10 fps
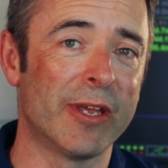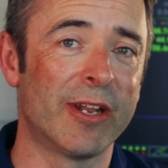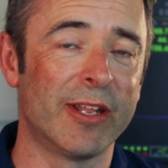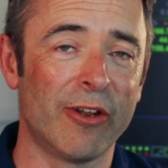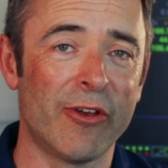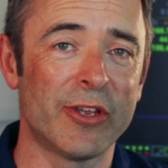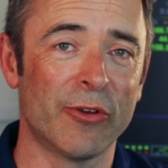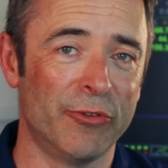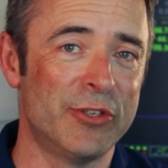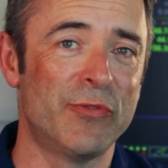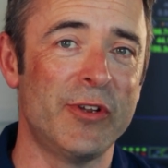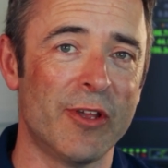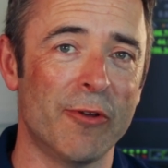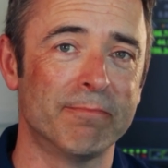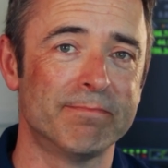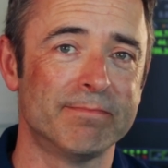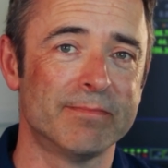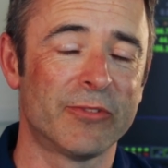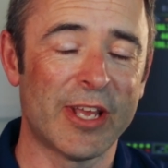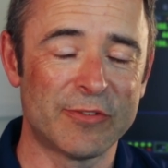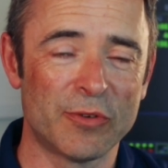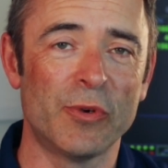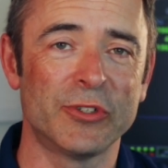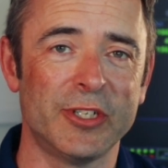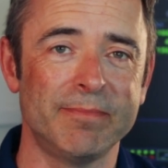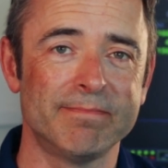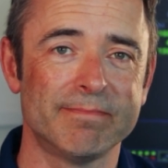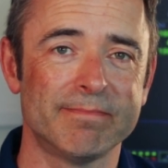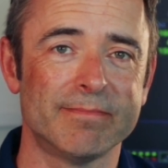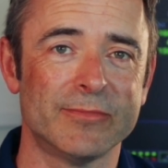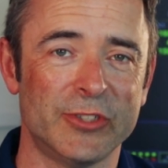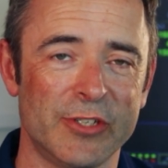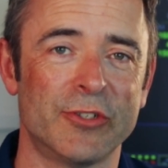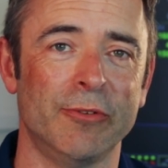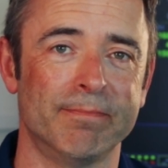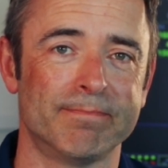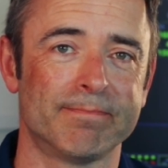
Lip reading: and click like on this video. Thanks for watching. See you soon.